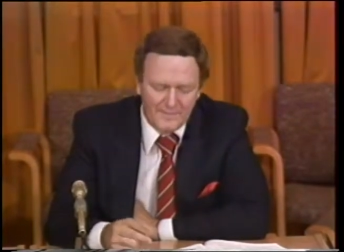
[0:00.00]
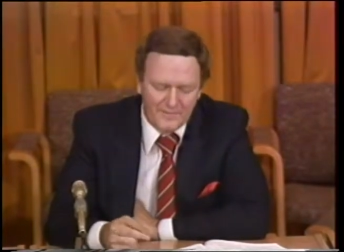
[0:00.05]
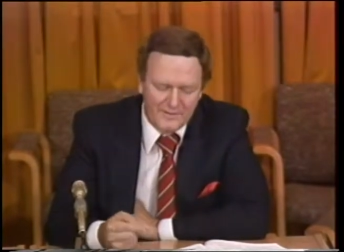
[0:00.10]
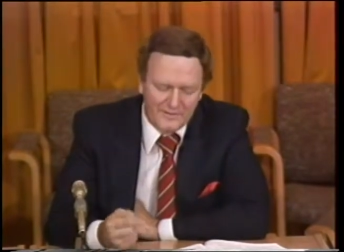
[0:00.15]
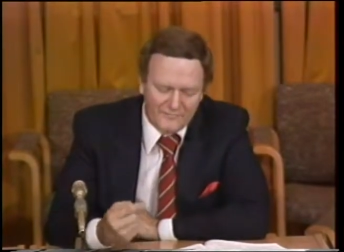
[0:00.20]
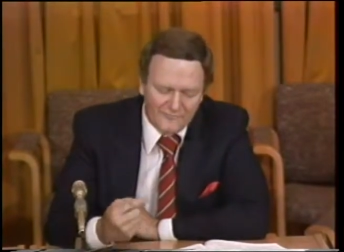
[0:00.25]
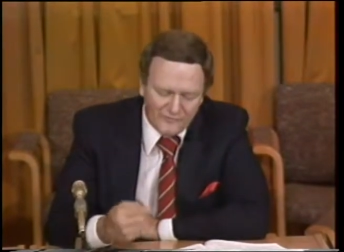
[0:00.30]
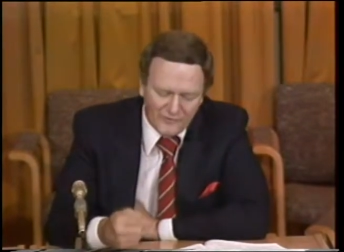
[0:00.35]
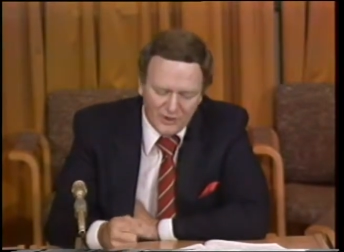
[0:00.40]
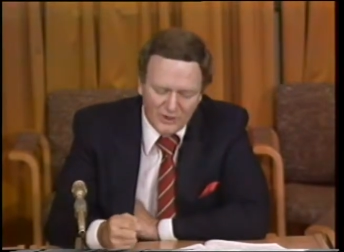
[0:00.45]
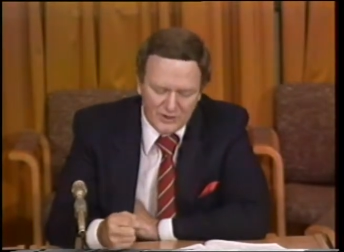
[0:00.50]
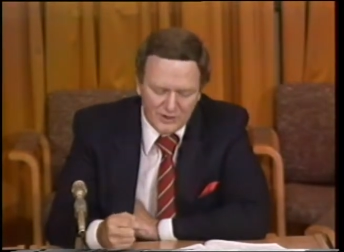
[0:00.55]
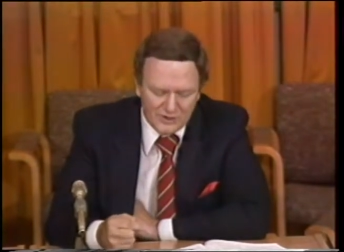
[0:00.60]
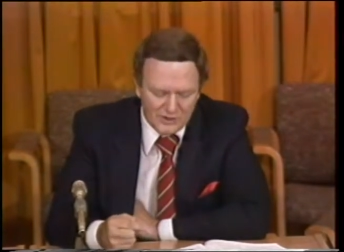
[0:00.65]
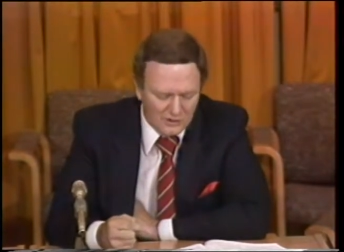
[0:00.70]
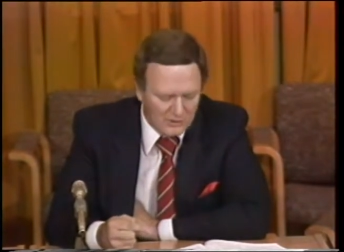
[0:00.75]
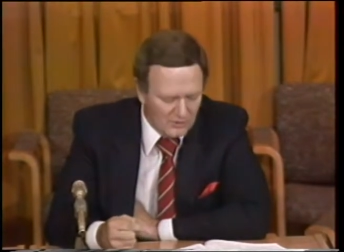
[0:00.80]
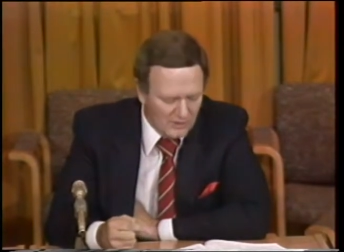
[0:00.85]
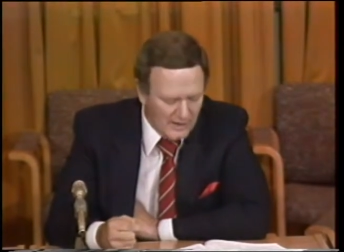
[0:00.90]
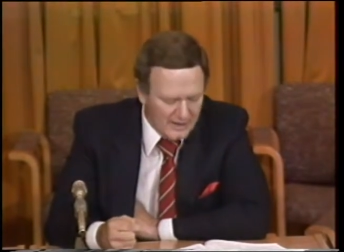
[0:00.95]
The
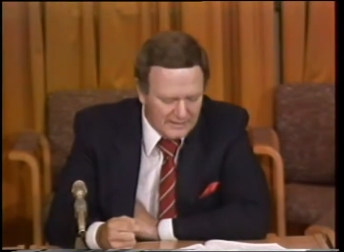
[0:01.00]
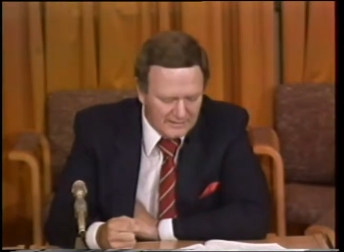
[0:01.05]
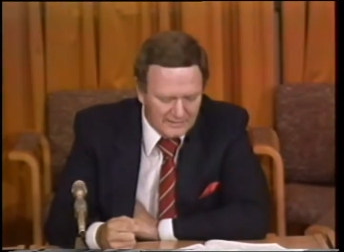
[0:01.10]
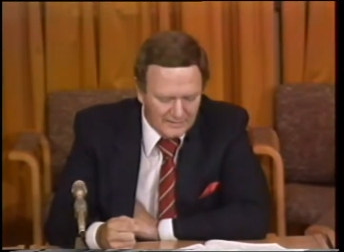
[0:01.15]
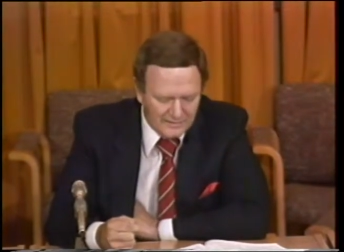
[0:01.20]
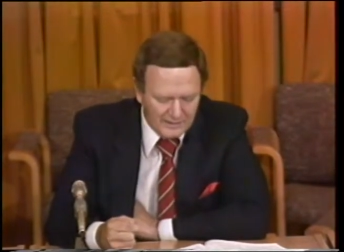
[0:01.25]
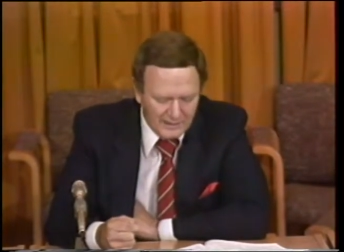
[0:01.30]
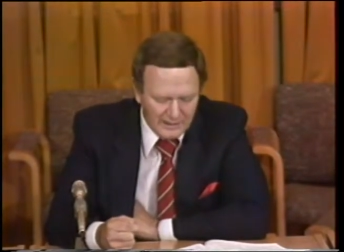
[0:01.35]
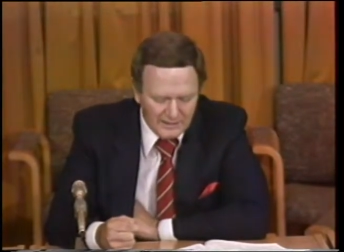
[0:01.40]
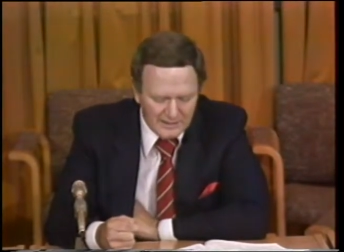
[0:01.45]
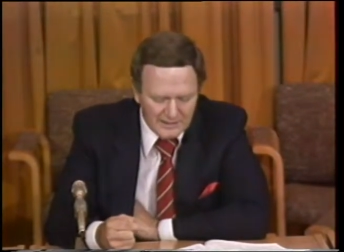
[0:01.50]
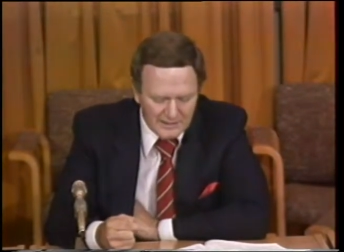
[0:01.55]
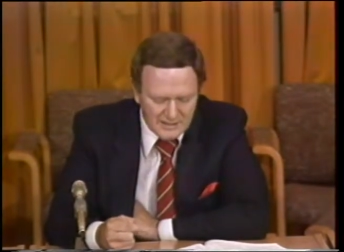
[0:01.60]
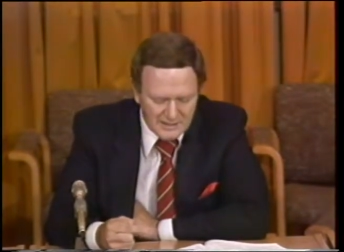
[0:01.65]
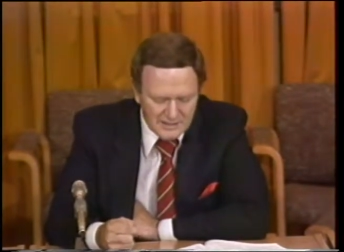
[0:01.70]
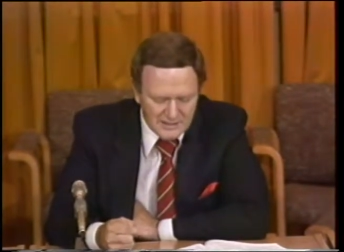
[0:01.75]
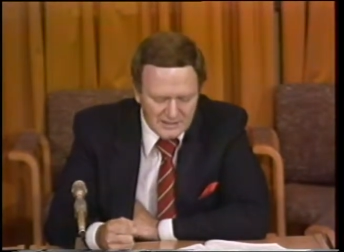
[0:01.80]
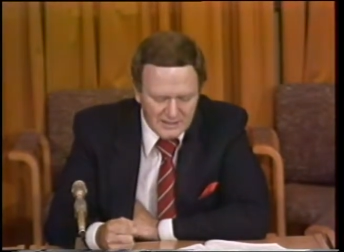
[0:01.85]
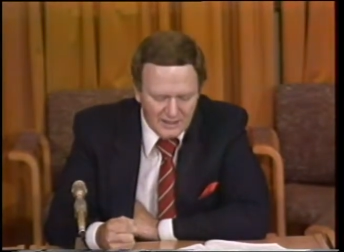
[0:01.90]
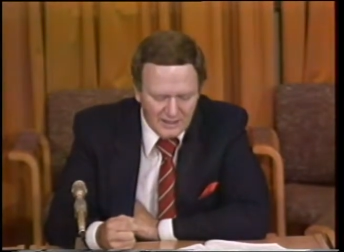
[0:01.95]
further right then
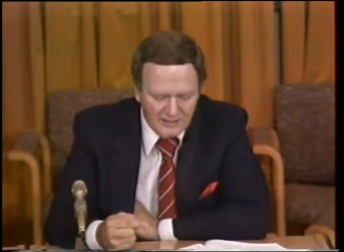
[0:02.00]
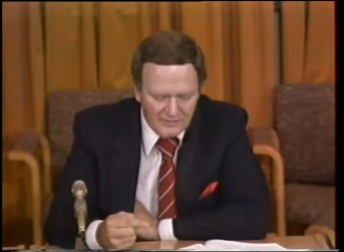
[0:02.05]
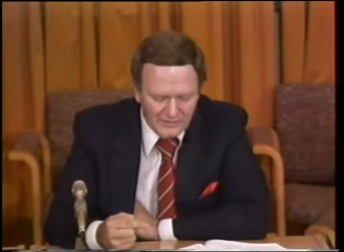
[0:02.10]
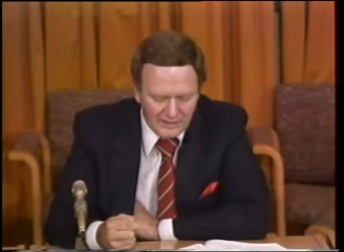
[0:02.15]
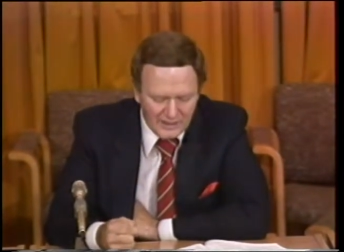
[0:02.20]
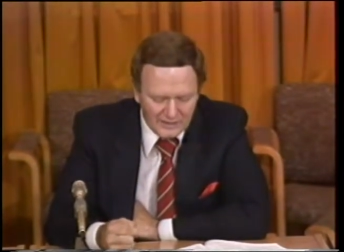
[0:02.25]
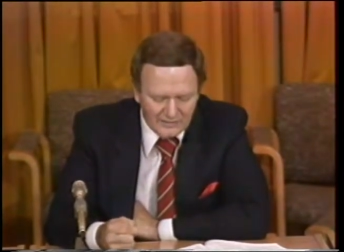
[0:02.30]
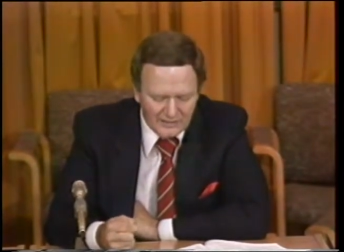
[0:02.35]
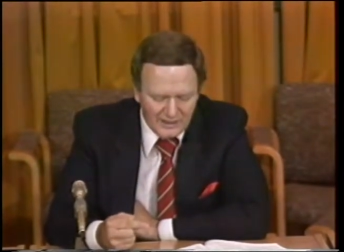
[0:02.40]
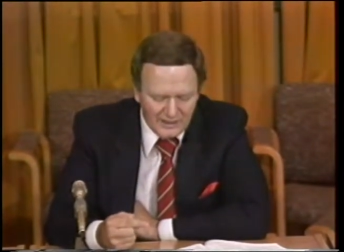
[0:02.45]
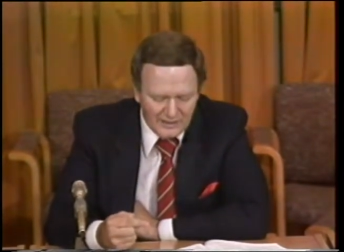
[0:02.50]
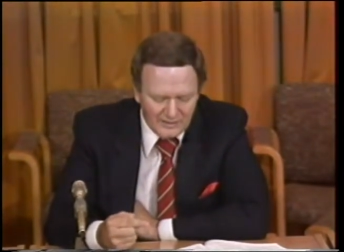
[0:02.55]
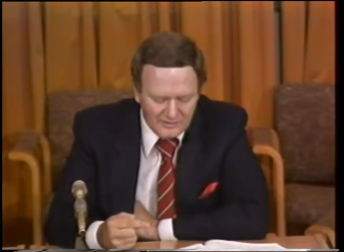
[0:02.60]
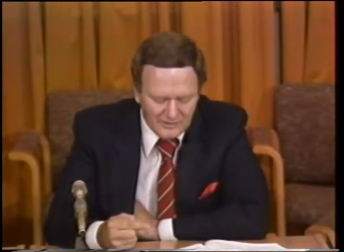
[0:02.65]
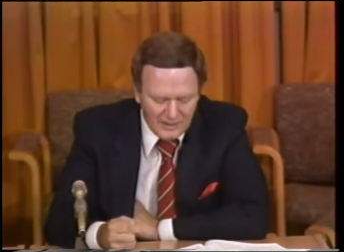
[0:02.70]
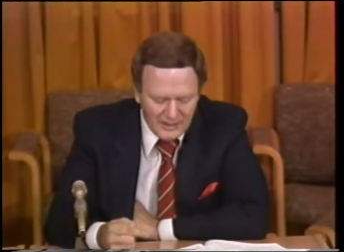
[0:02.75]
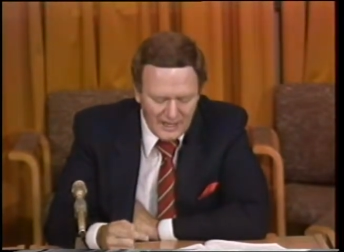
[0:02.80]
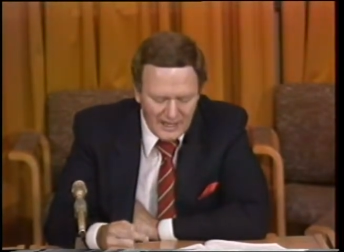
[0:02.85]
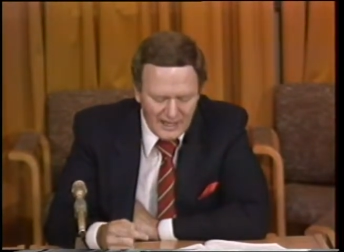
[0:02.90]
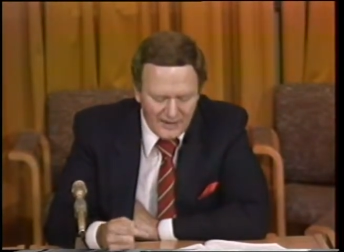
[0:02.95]
is that they,
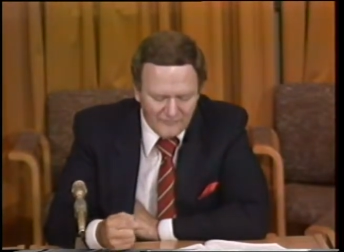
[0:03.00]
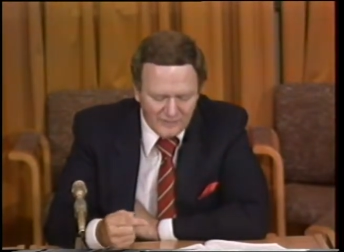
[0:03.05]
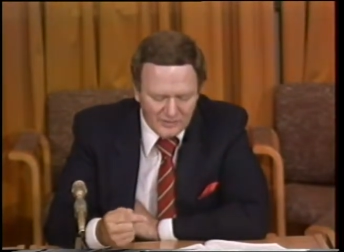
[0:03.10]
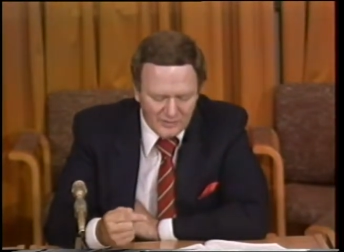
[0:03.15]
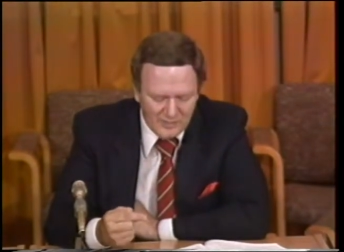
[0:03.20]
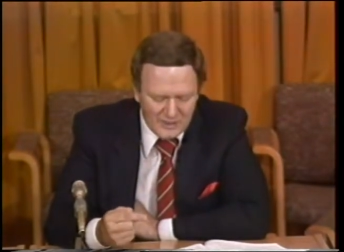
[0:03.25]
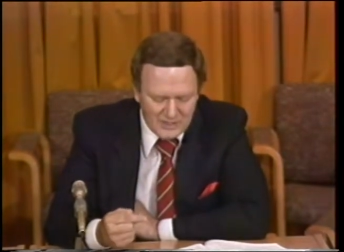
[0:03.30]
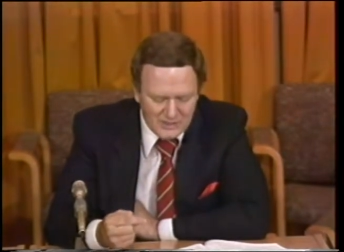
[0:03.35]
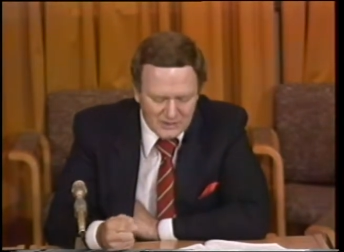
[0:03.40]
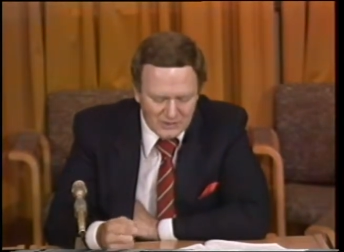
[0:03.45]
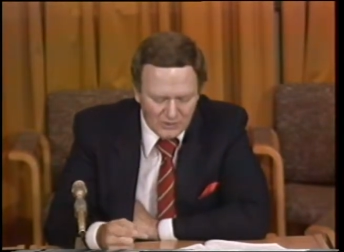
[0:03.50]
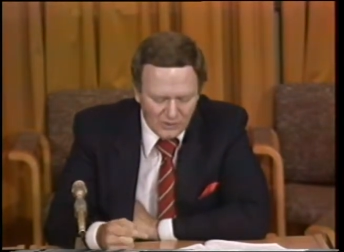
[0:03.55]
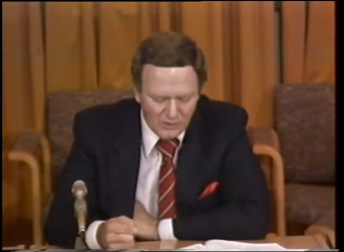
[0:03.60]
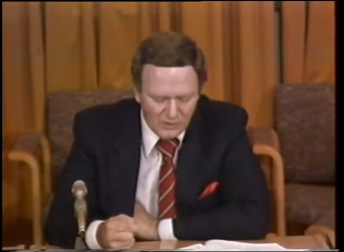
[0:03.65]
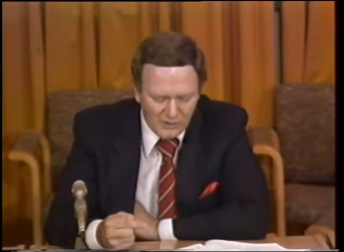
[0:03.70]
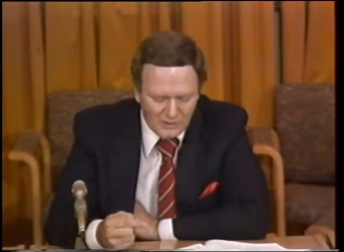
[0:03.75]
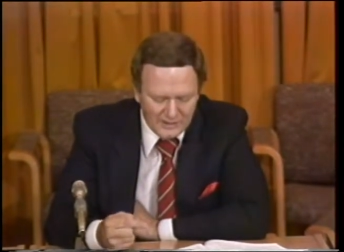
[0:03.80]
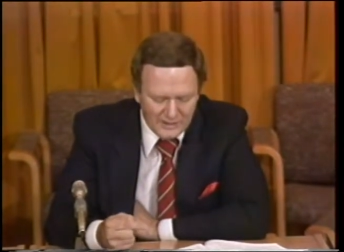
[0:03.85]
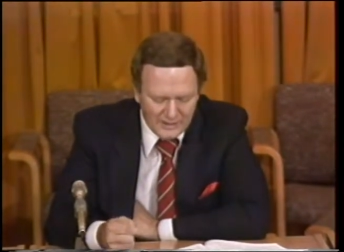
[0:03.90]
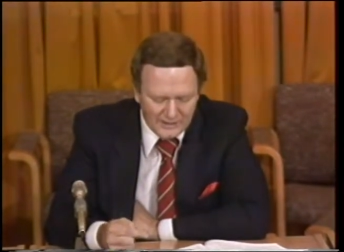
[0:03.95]
they have to be
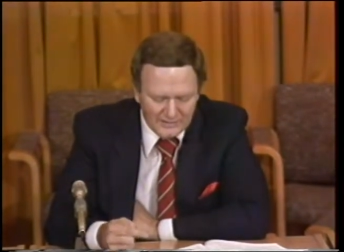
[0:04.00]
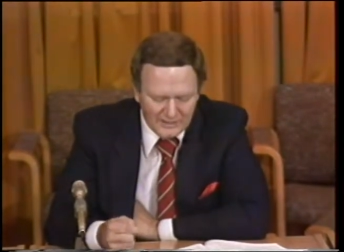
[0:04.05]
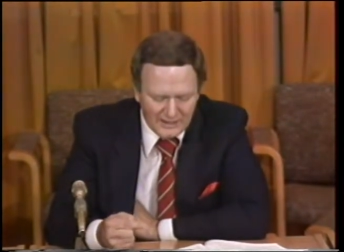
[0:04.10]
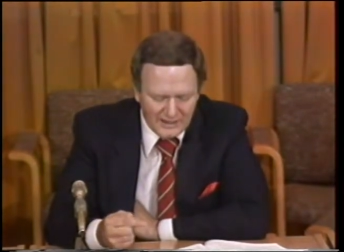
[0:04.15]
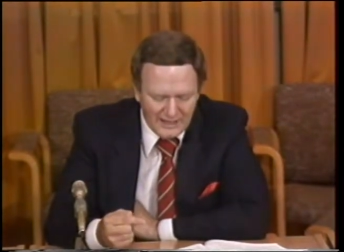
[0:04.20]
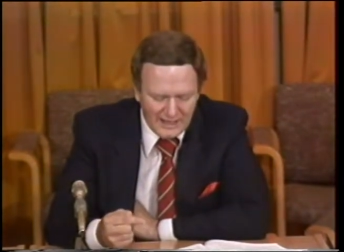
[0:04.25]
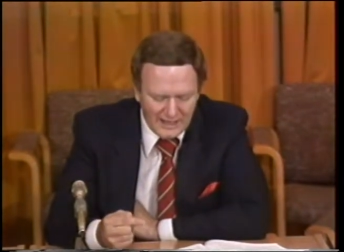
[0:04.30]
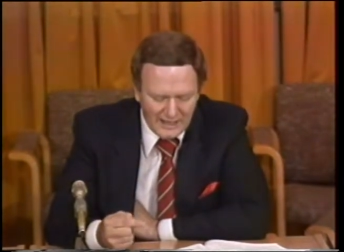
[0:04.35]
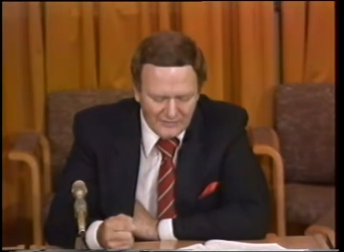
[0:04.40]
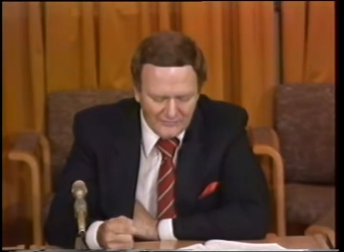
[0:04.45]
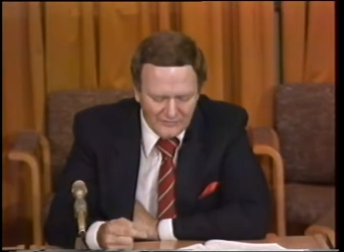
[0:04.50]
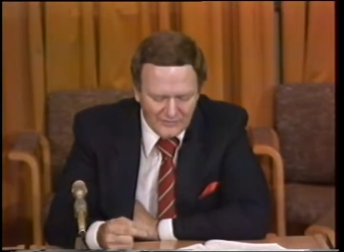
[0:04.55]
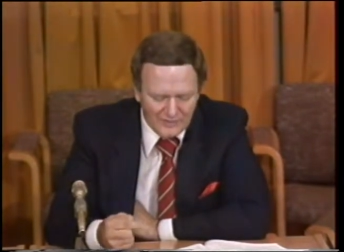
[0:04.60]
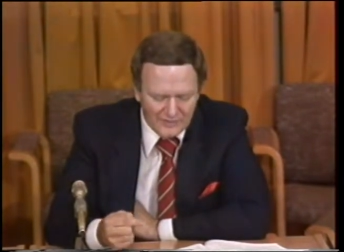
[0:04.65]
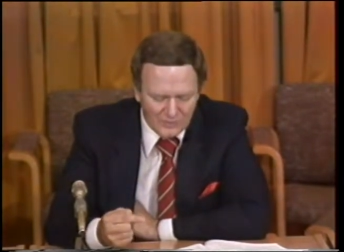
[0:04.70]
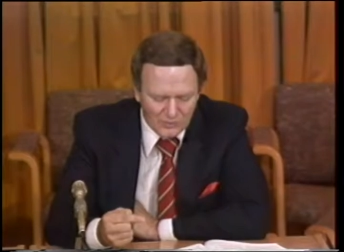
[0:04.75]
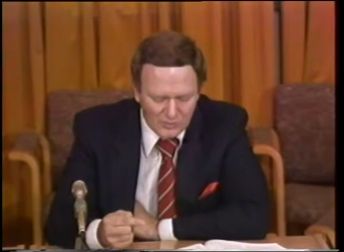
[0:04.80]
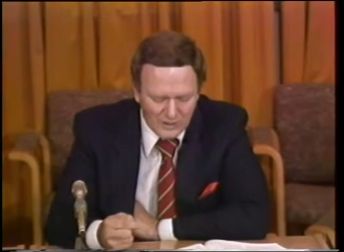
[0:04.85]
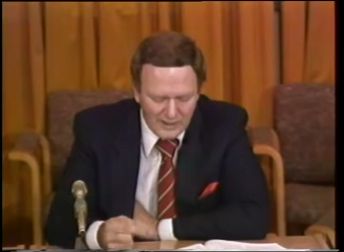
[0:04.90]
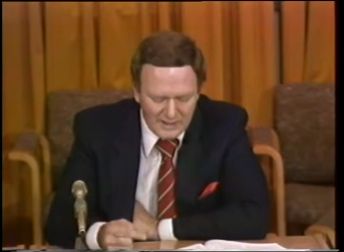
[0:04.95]
told that they have
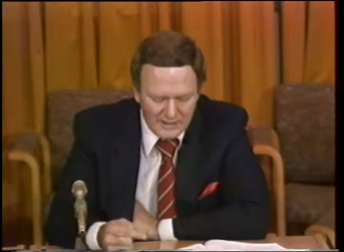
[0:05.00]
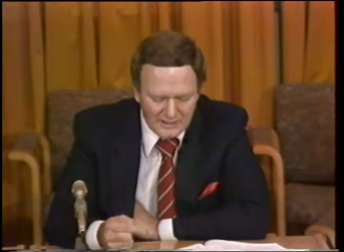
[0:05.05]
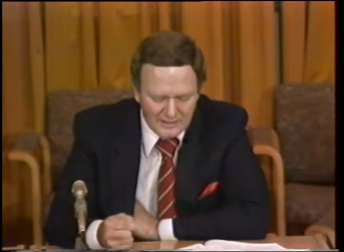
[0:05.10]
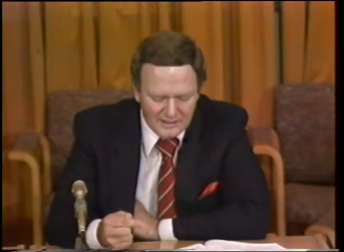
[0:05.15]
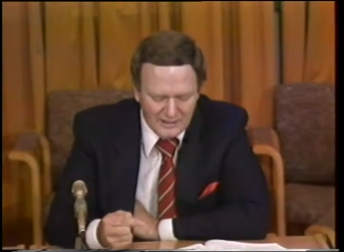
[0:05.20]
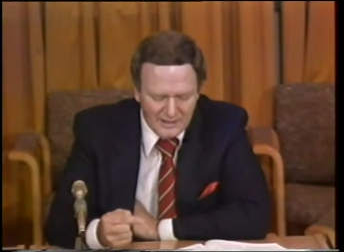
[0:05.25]
the right